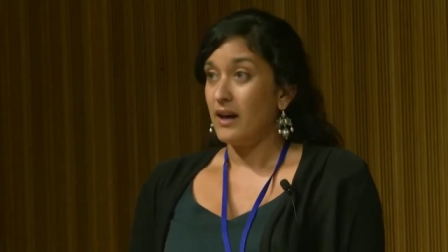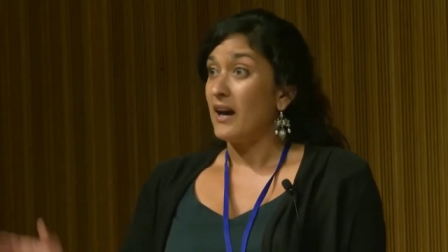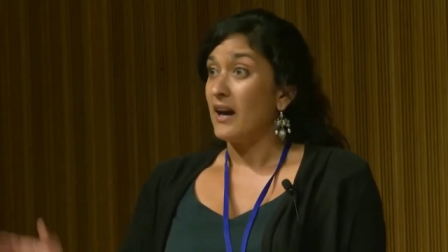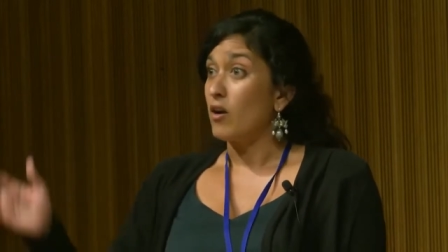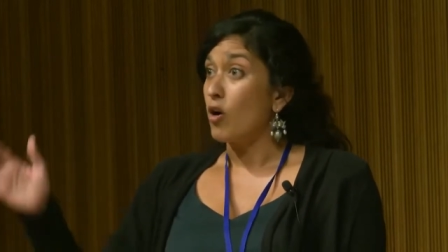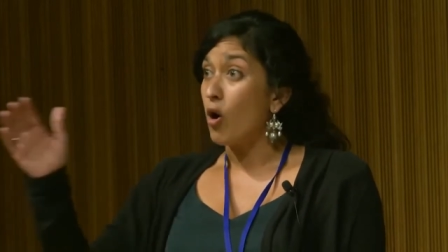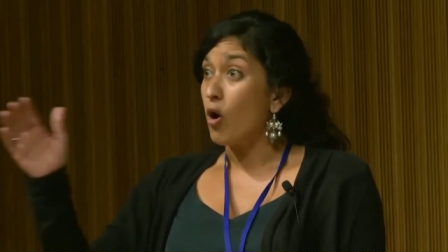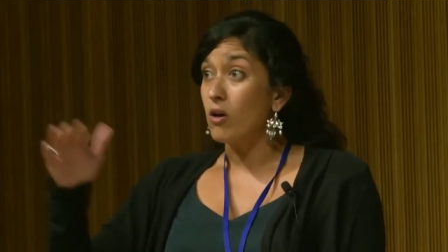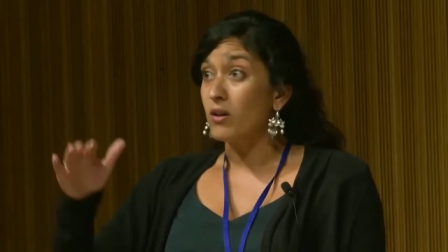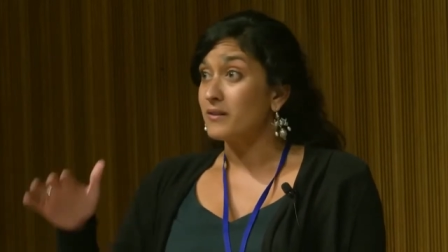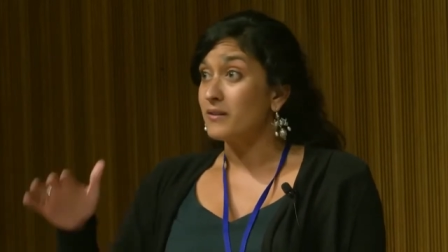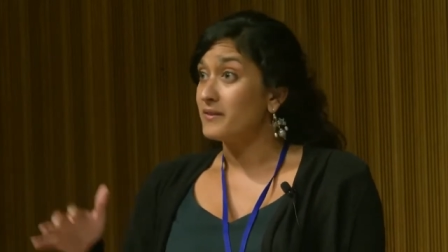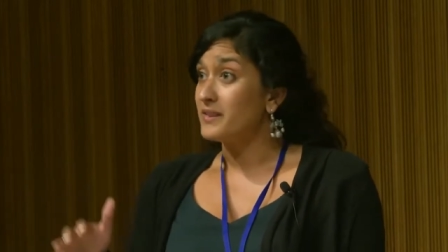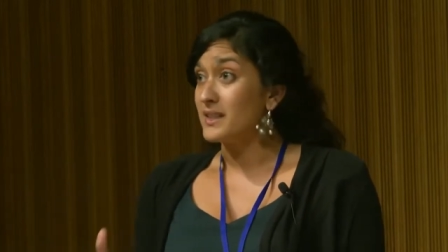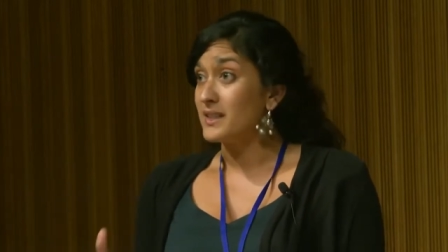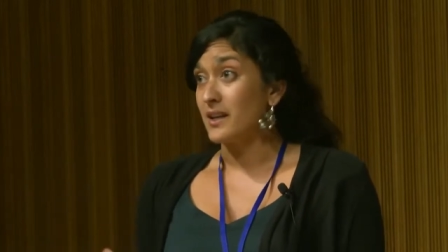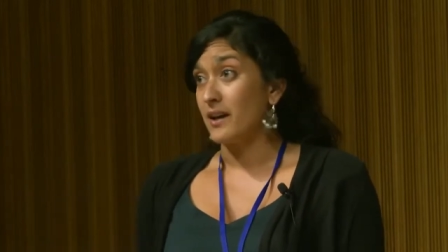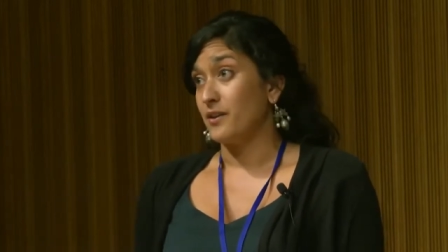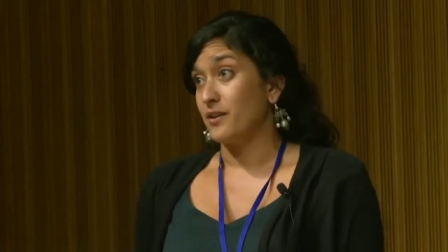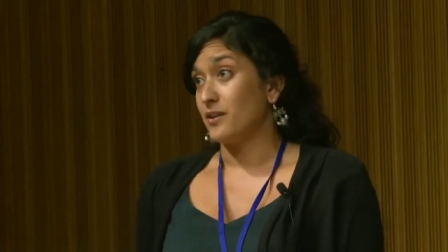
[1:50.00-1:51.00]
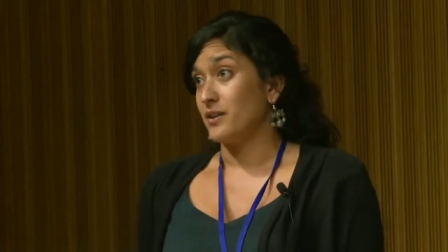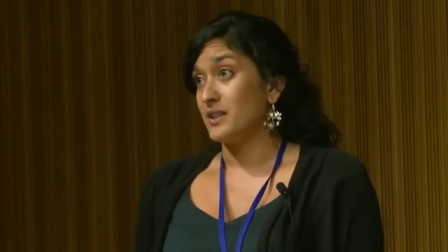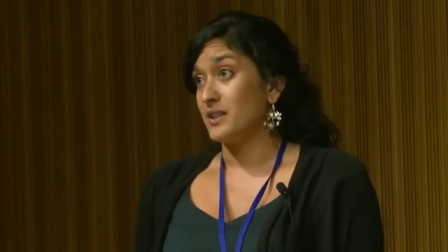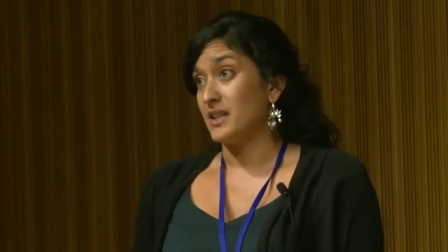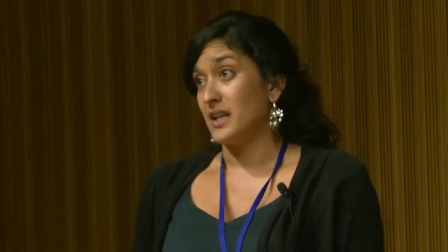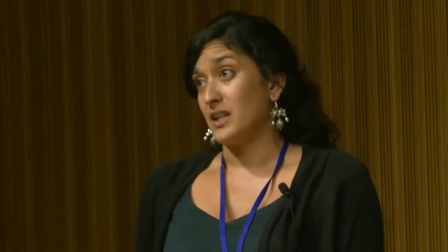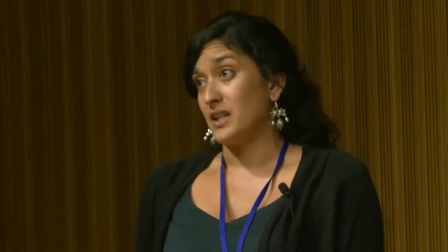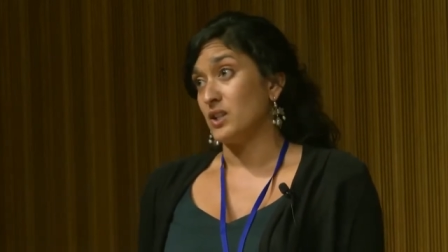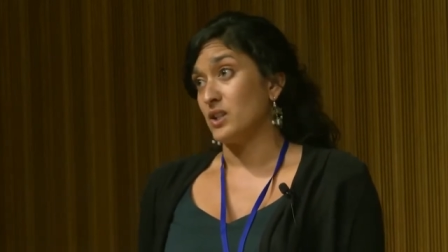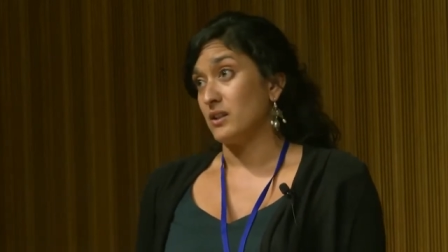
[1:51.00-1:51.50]
at all of these other
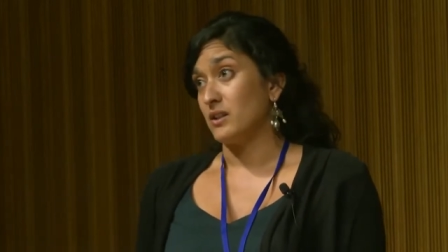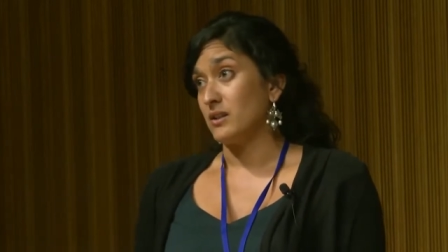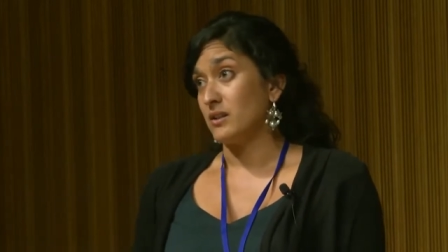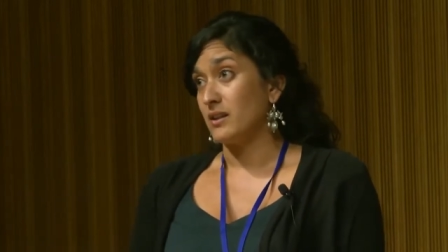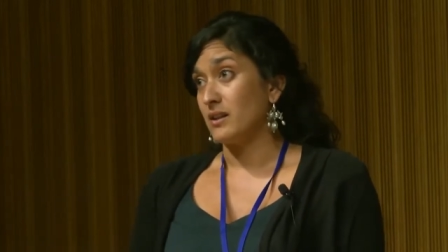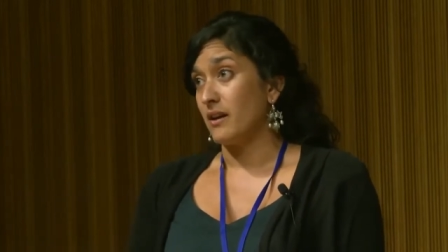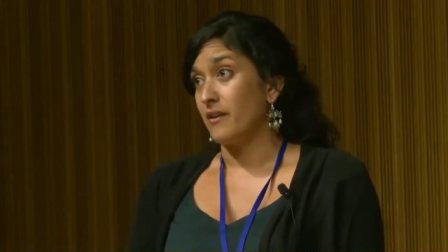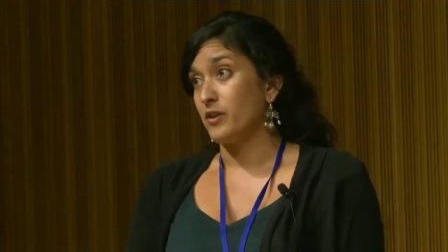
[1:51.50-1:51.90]
stages